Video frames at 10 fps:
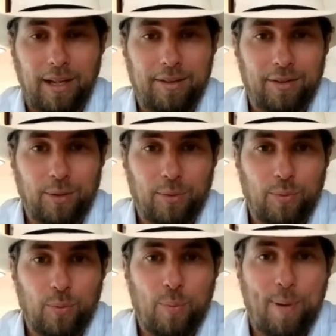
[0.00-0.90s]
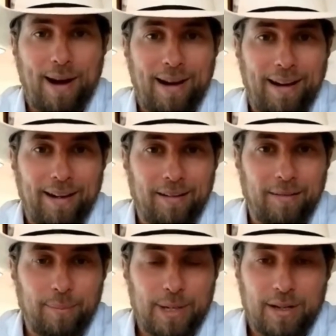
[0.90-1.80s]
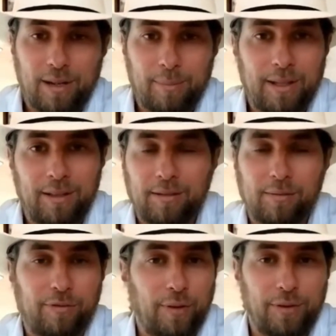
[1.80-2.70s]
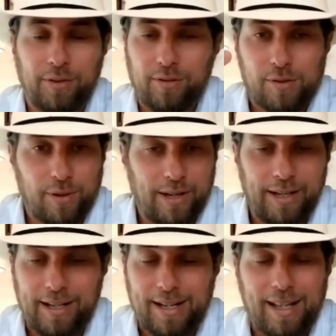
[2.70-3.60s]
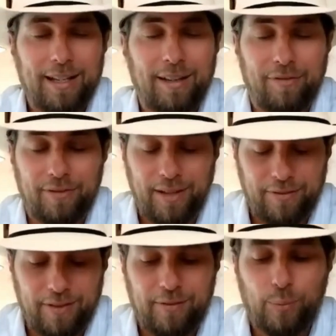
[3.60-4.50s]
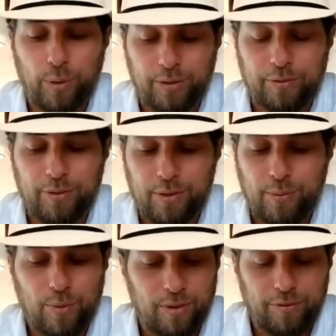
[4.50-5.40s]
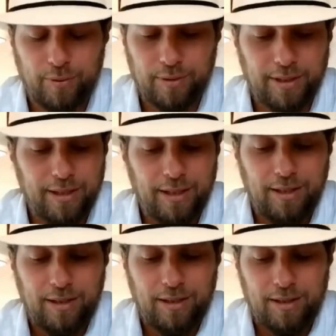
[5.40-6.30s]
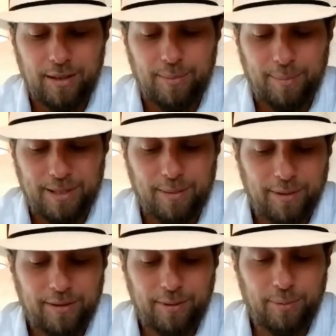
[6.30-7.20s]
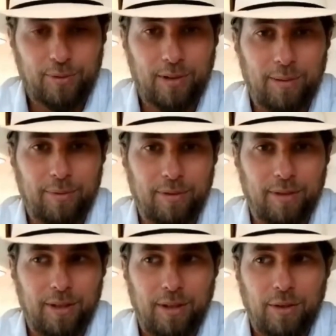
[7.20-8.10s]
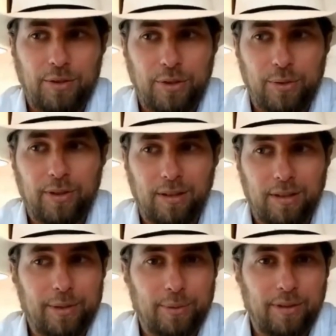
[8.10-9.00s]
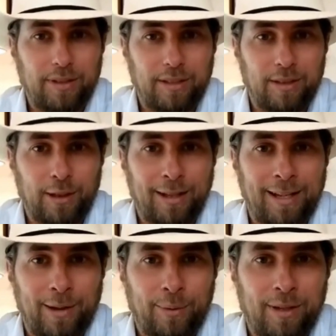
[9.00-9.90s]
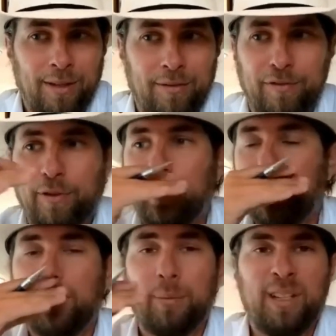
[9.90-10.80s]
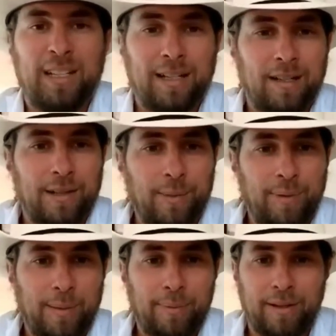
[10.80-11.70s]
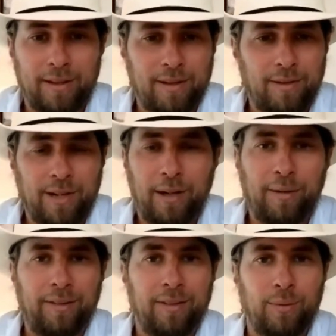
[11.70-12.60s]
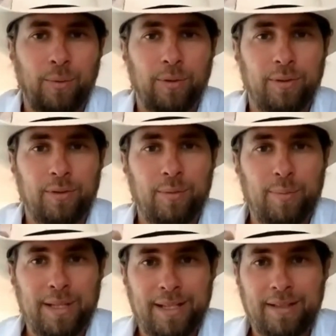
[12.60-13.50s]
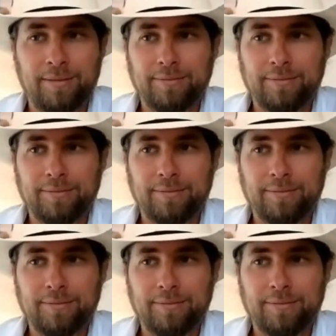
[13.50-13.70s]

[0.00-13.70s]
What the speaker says: so by becoming, first try it, and then if it works for you, wonderfully, by becoming a subscriber, you are literally allowing for so many other people in other areas in the world to be